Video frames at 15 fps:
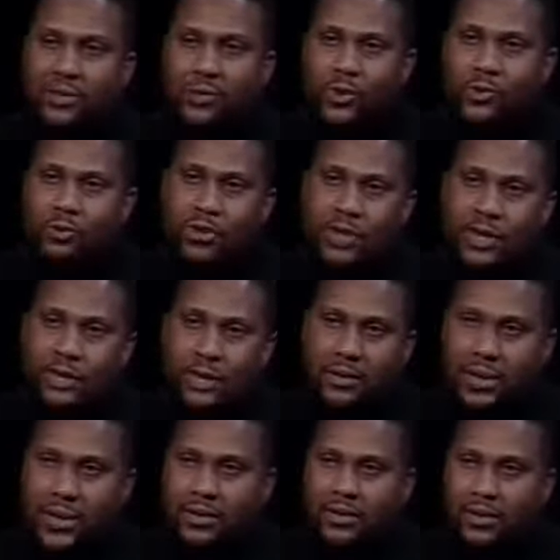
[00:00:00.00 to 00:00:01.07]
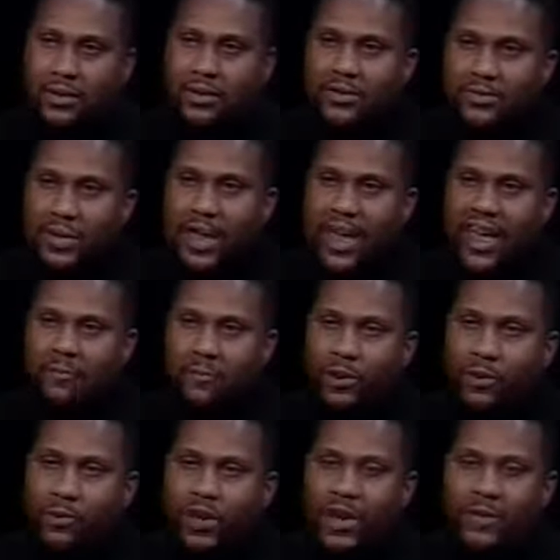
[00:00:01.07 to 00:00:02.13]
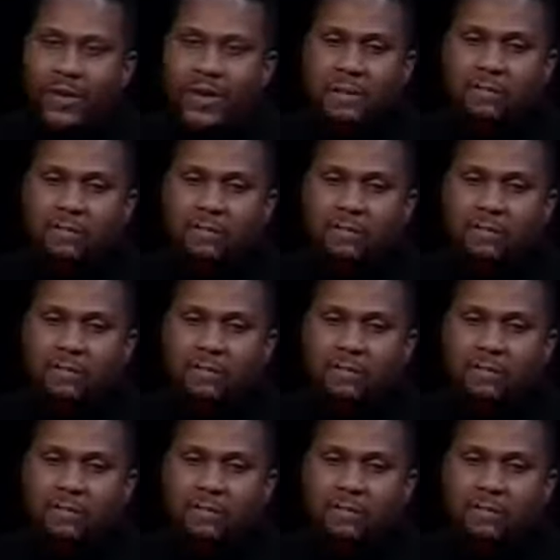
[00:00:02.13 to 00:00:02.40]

do it with and, and, and stay halfway awake.